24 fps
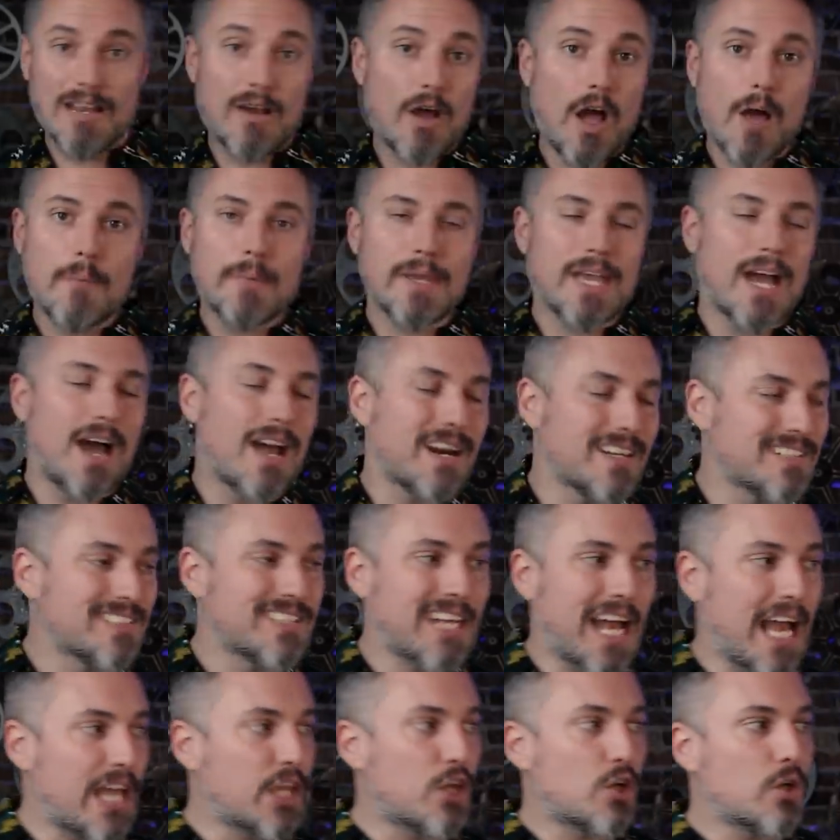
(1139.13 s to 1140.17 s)
Now, I'll be
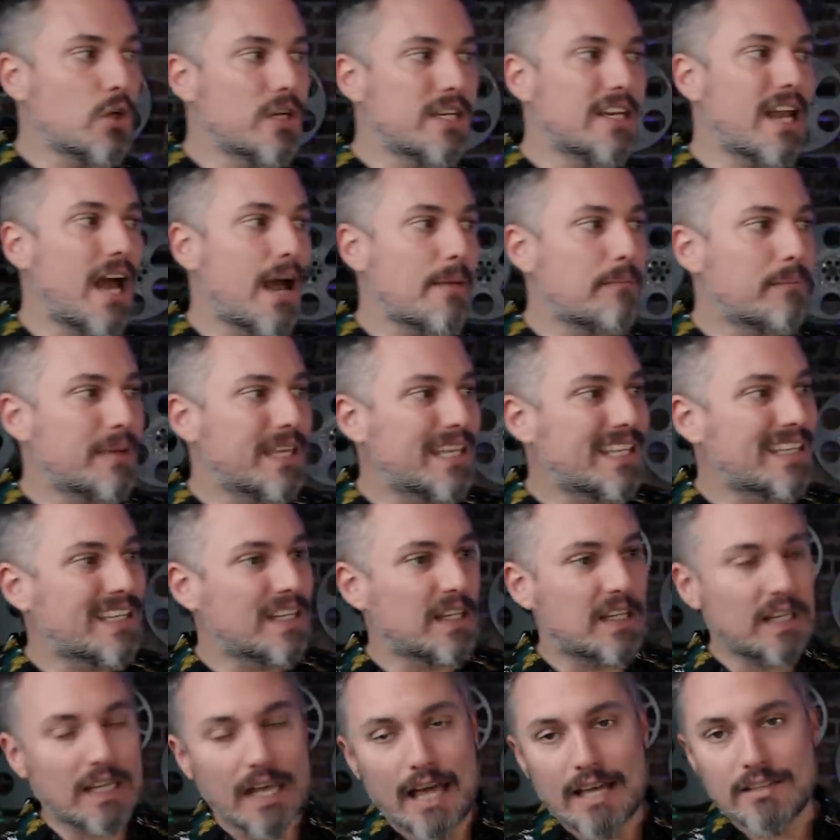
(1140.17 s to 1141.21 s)
honest, I could not be
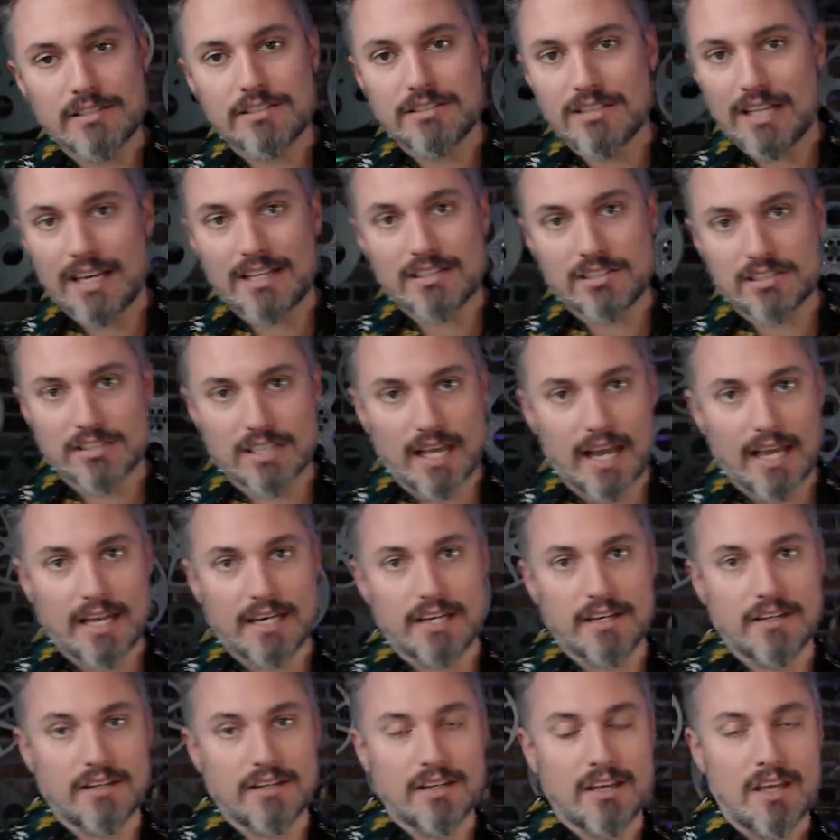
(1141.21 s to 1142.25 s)
less
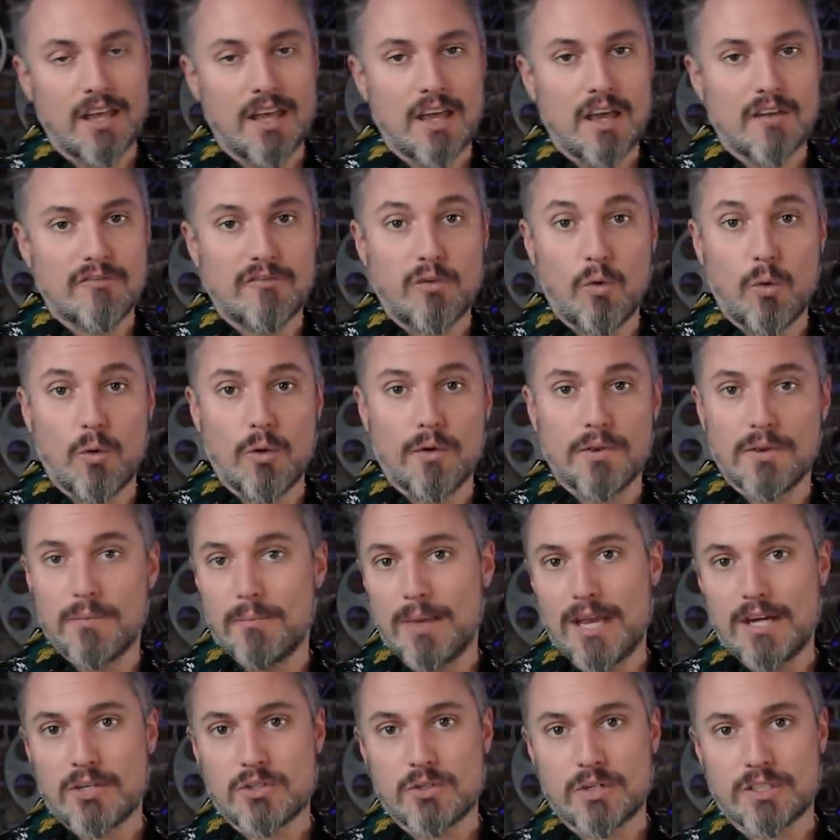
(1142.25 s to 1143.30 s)
excited for The
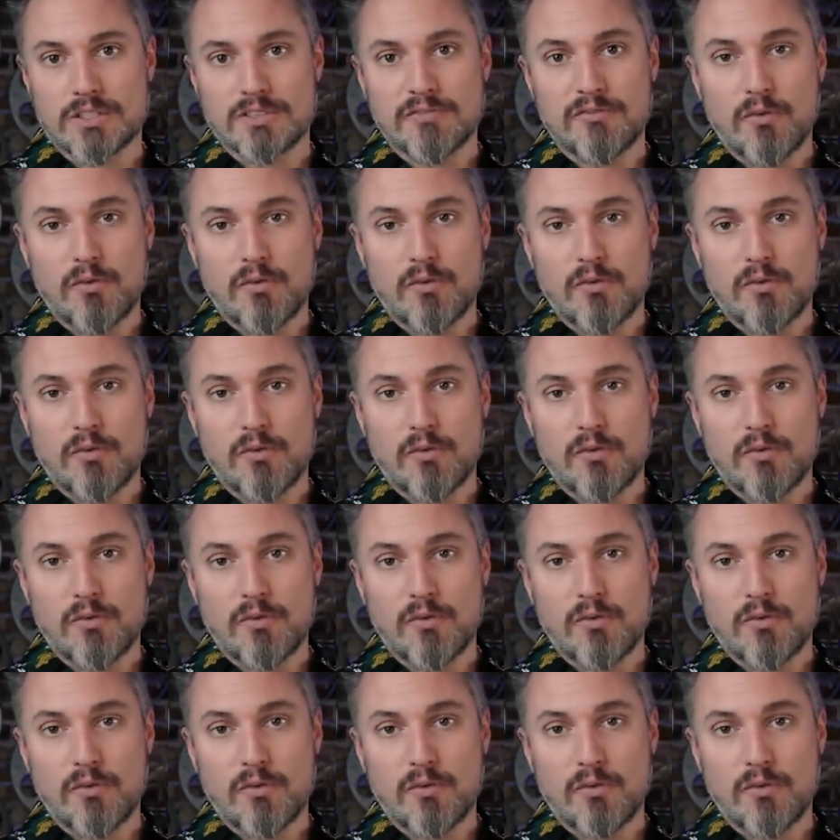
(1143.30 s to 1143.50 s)
Matrix